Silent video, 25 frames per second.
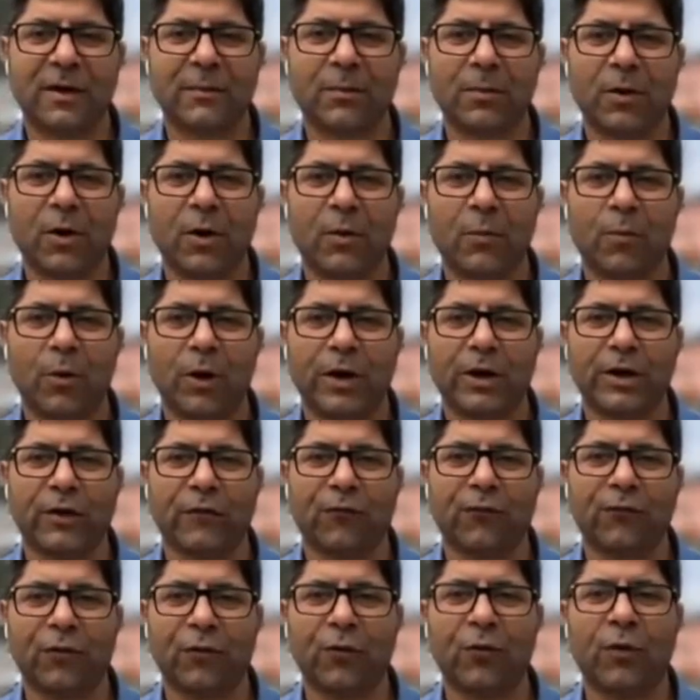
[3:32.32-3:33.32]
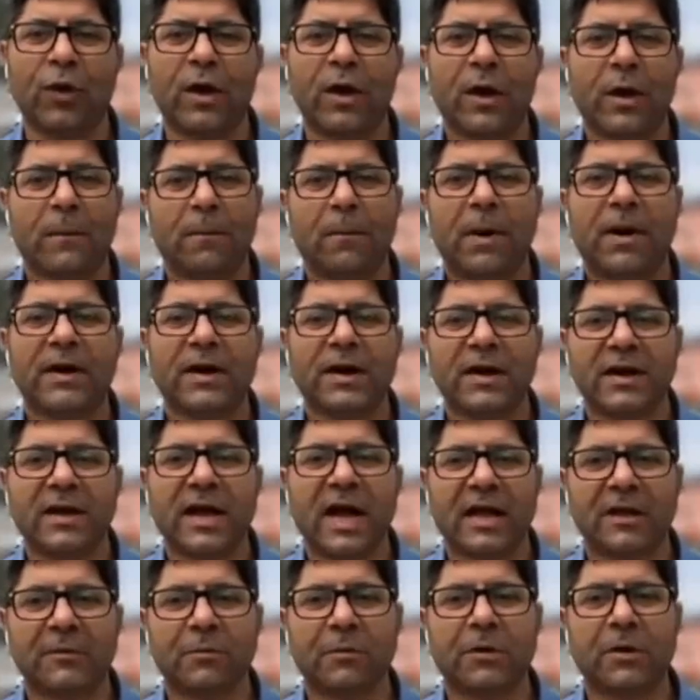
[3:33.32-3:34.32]
and point of view, but it
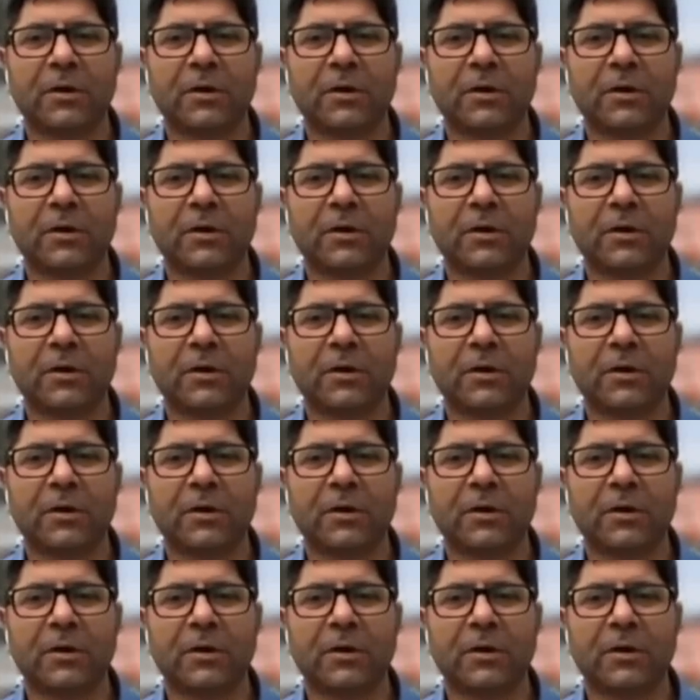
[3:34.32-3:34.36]
has